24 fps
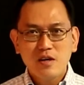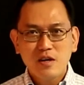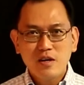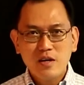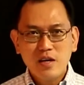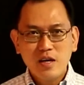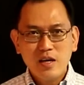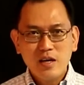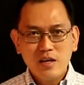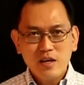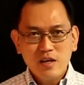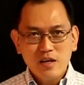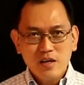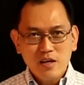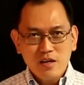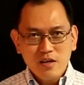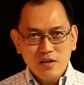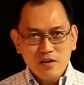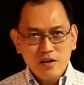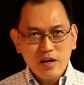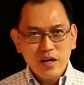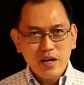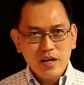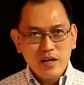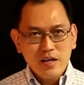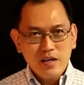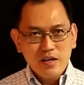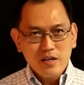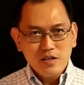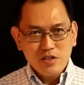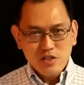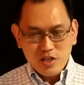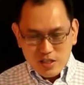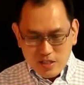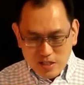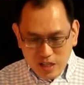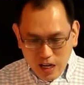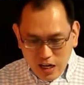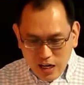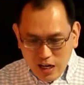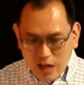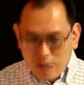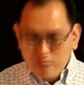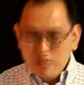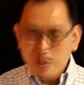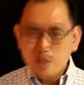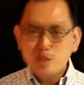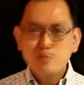Okay, right? She has
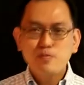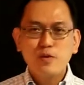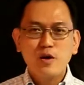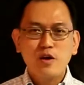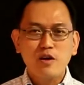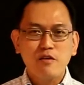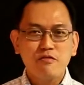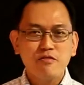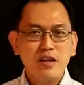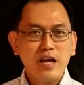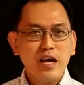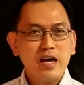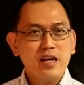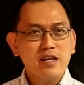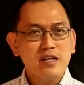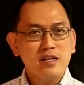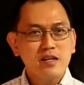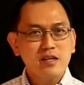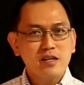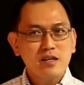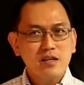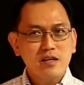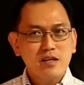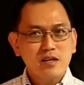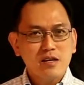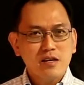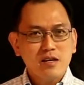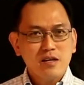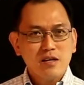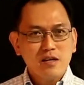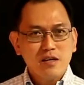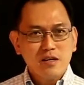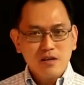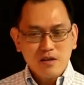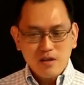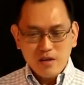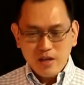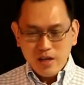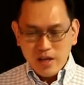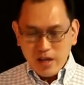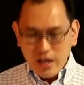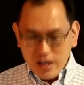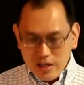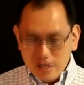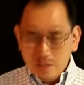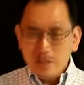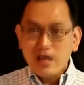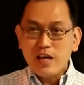dug up this plot of land.
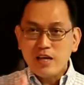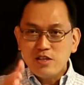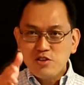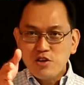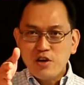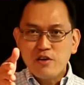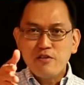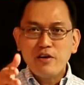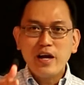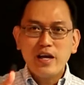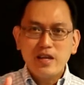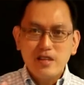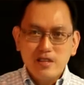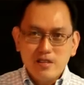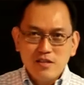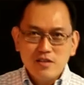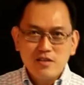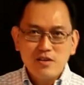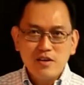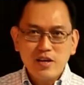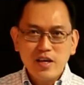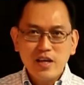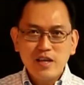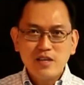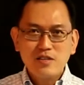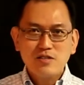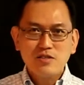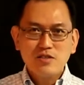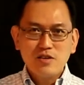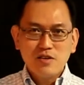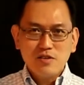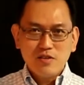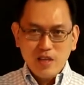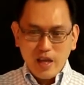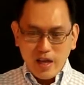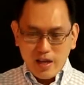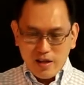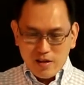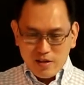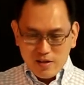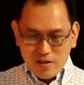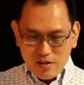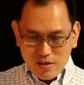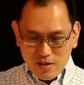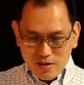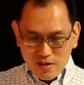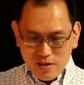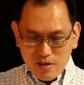Okay, and you're right. Okay, so that
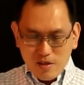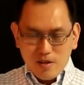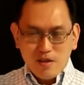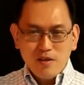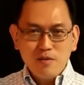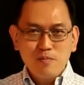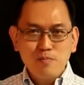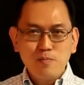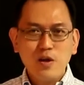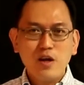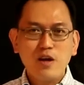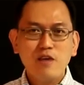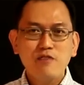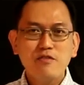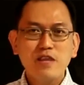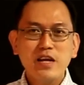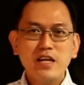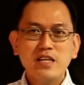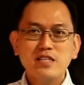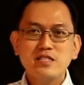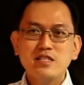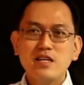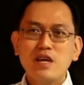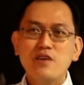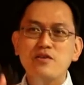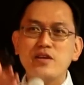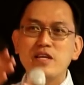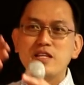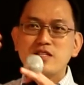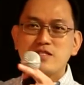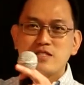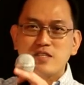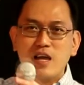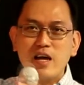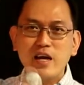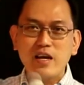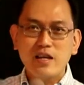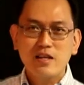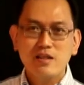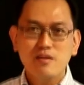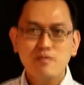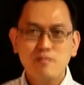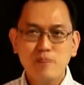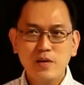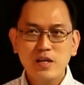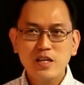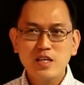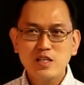plot of land is now inside,
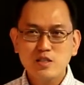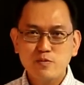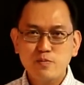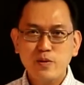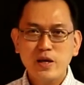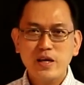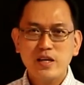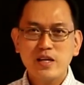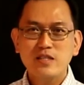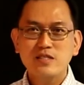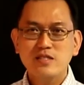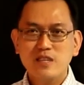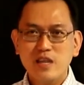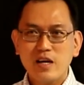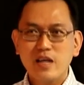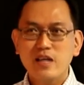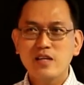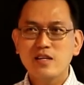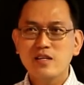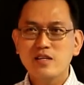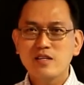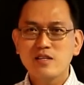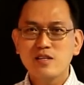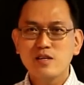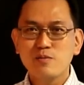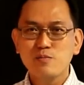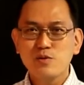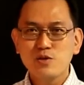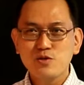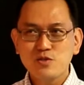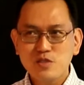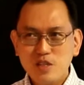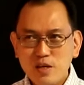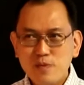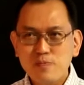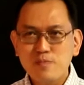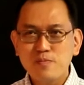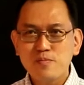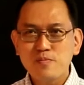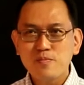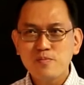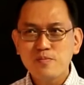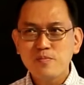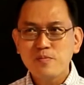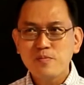being displayed inside the museum.